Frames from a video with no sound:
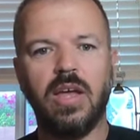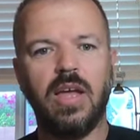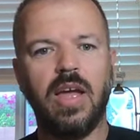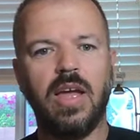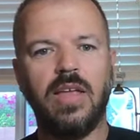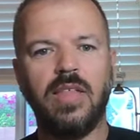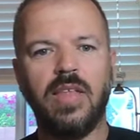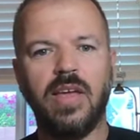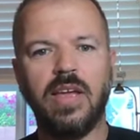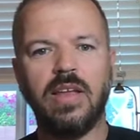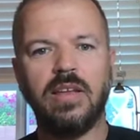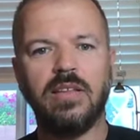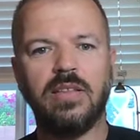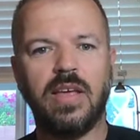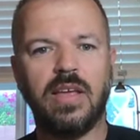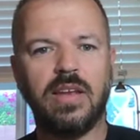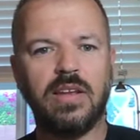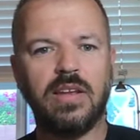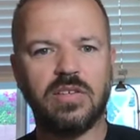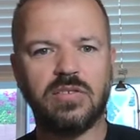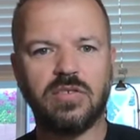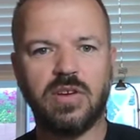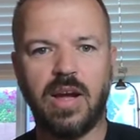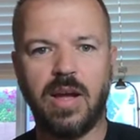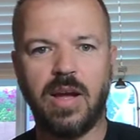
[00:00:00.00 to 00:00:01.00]
And they
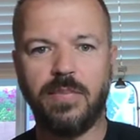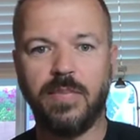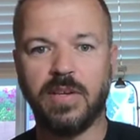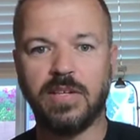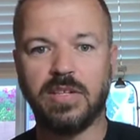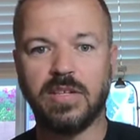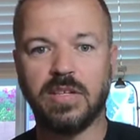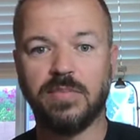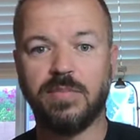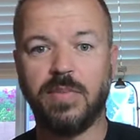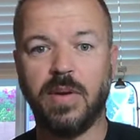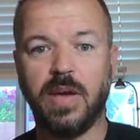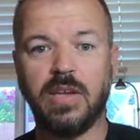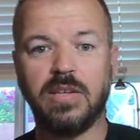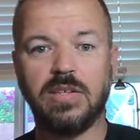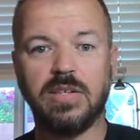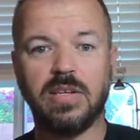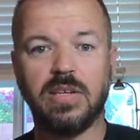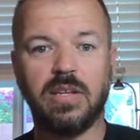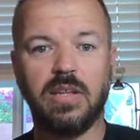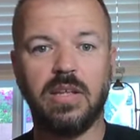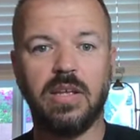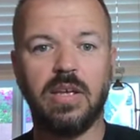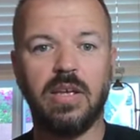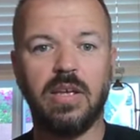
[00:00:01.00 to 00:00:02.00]
describe this as
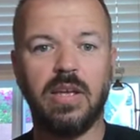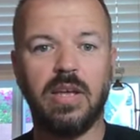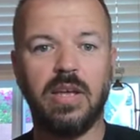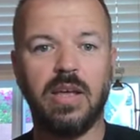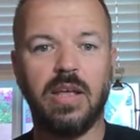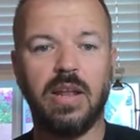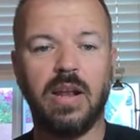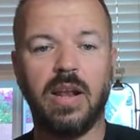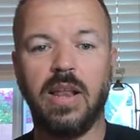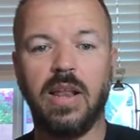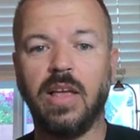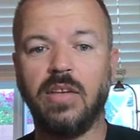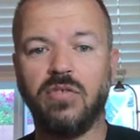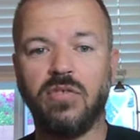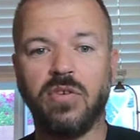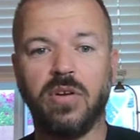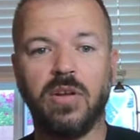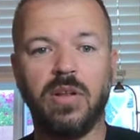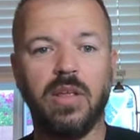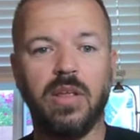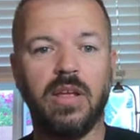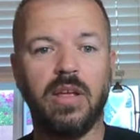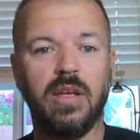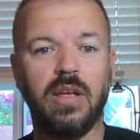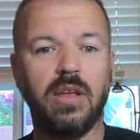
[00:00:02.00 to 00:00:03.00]
basically an
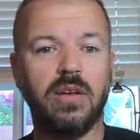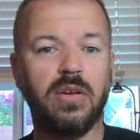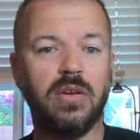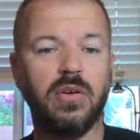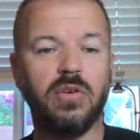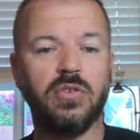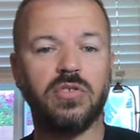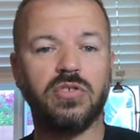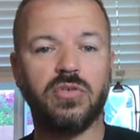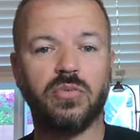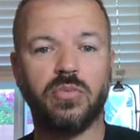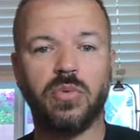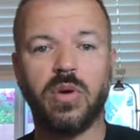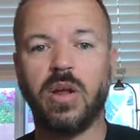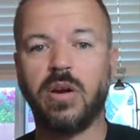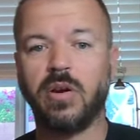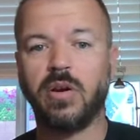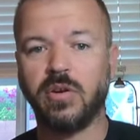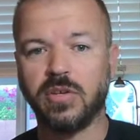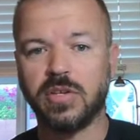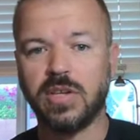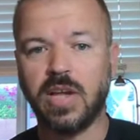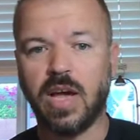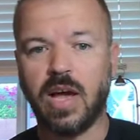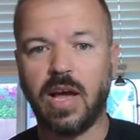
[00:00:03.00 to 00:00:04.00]
electrically induced
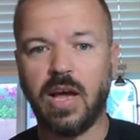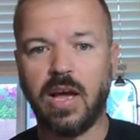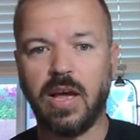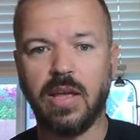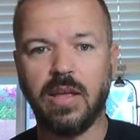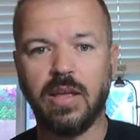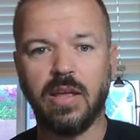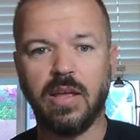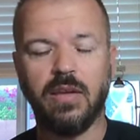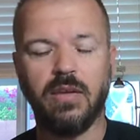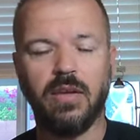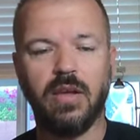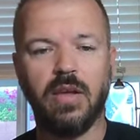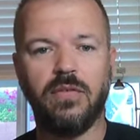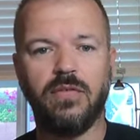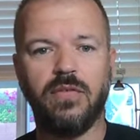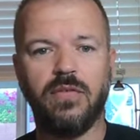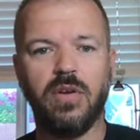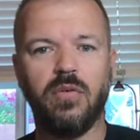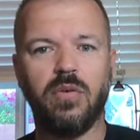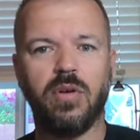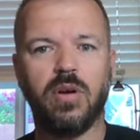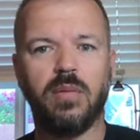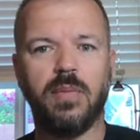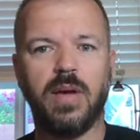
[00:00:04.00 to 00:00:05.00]
runner's high. If
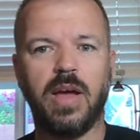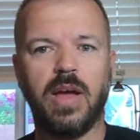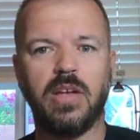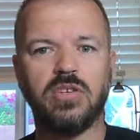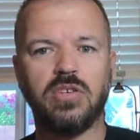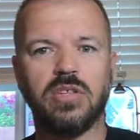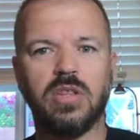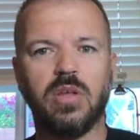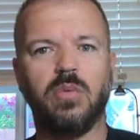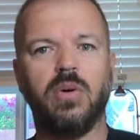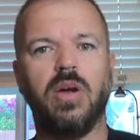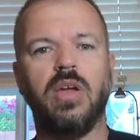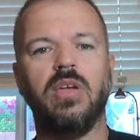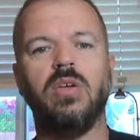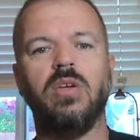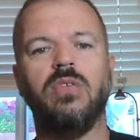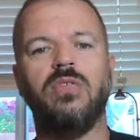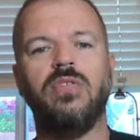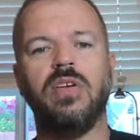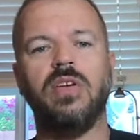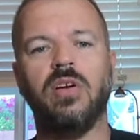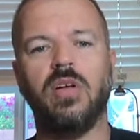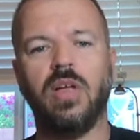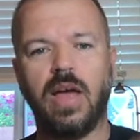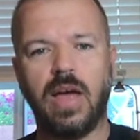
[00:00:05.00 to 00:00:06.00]
you would imagine the way you
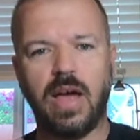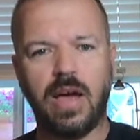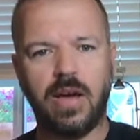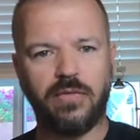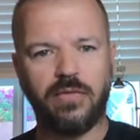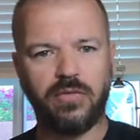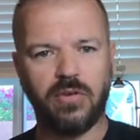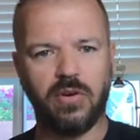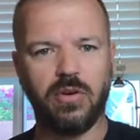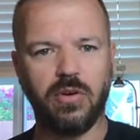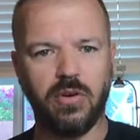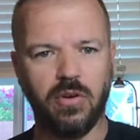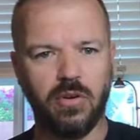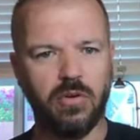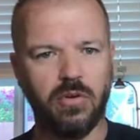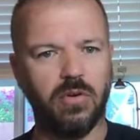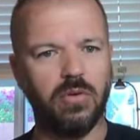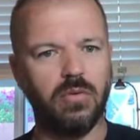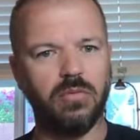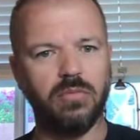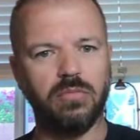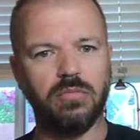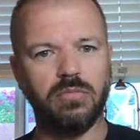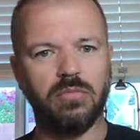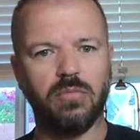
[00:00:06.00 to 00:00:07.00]
feel after
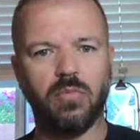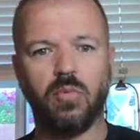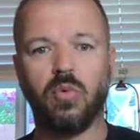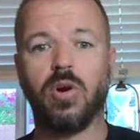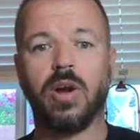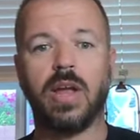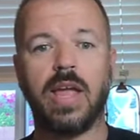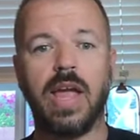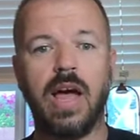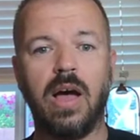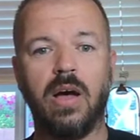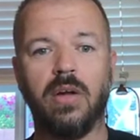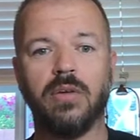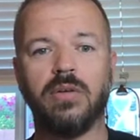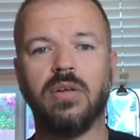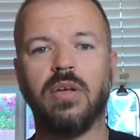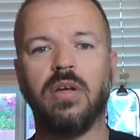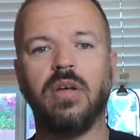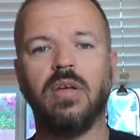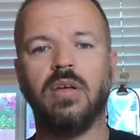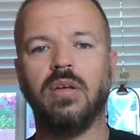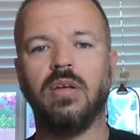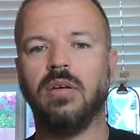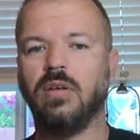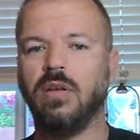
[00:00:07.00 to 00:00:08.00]
you work out,
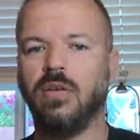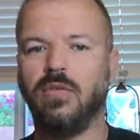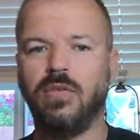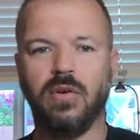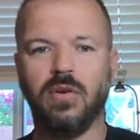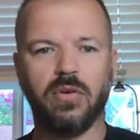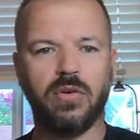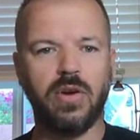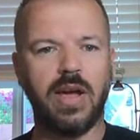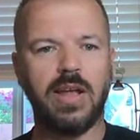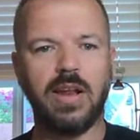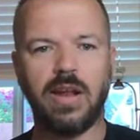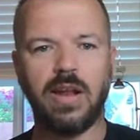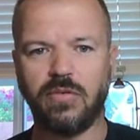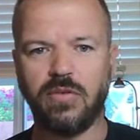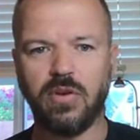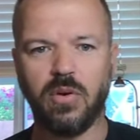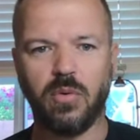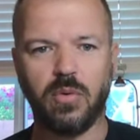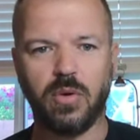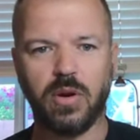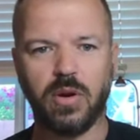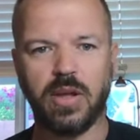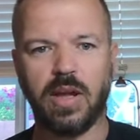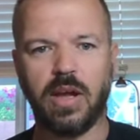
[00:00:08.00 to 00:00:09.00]
you feel great after
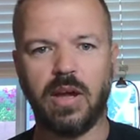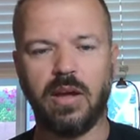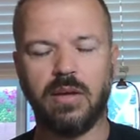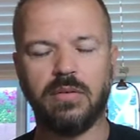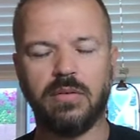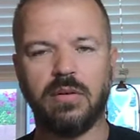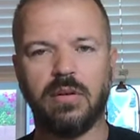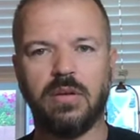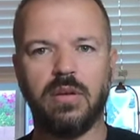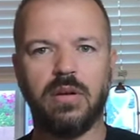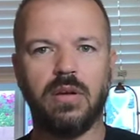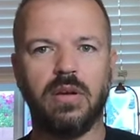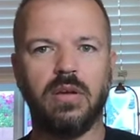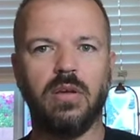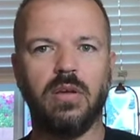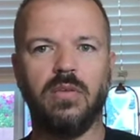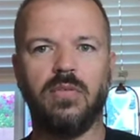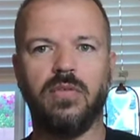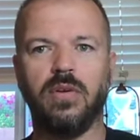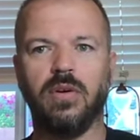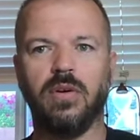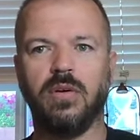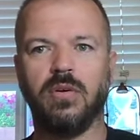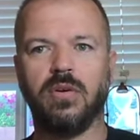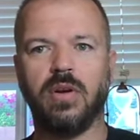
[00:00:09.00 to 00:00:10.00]
you work out. You
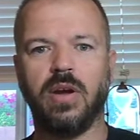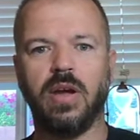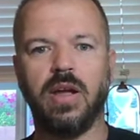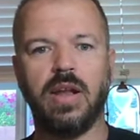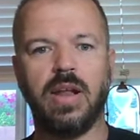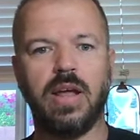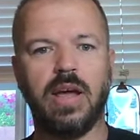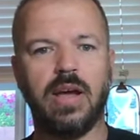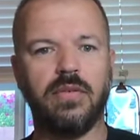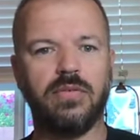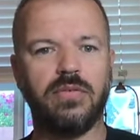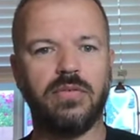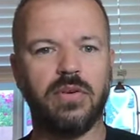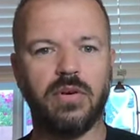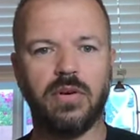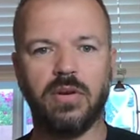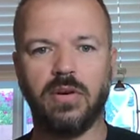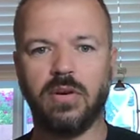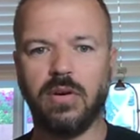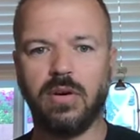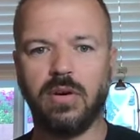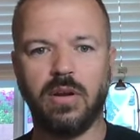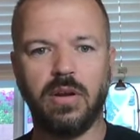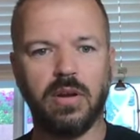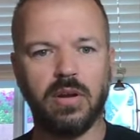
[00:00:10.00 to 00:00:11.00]
feel great
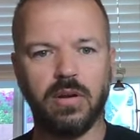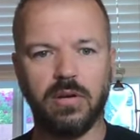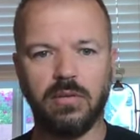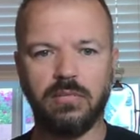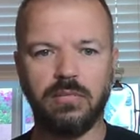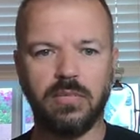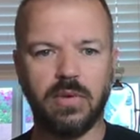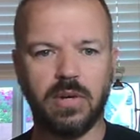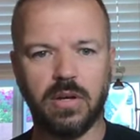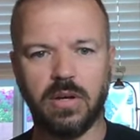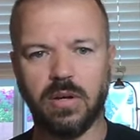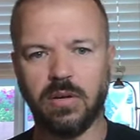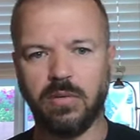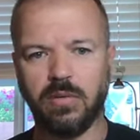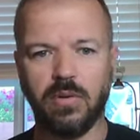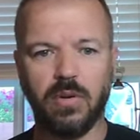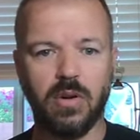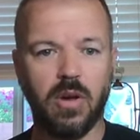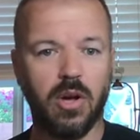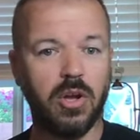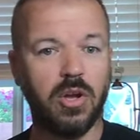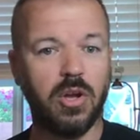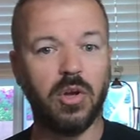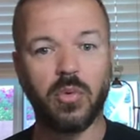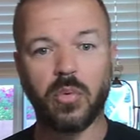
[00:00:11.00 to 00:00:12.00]
after,
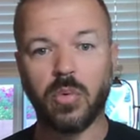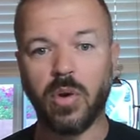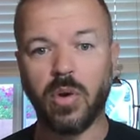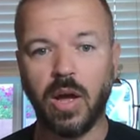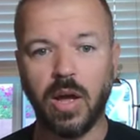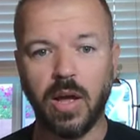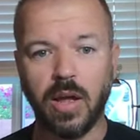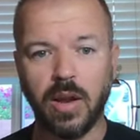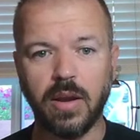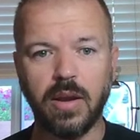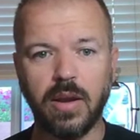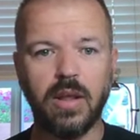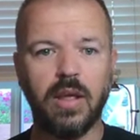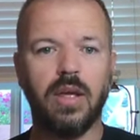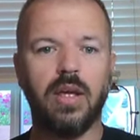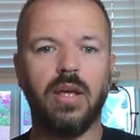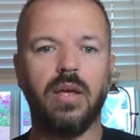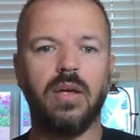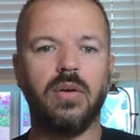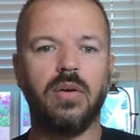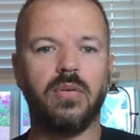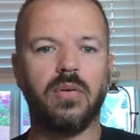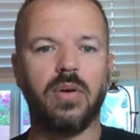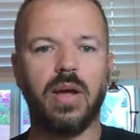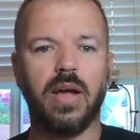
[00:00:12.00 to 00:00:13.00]
a good run,
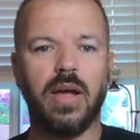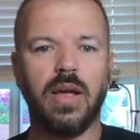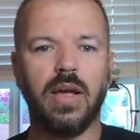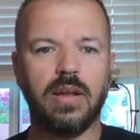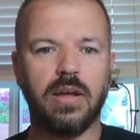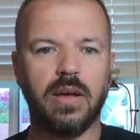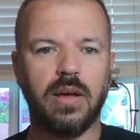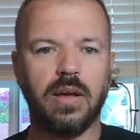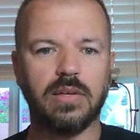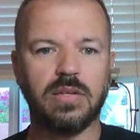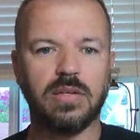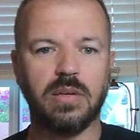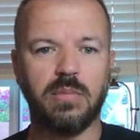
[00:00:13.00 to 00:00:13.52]
right?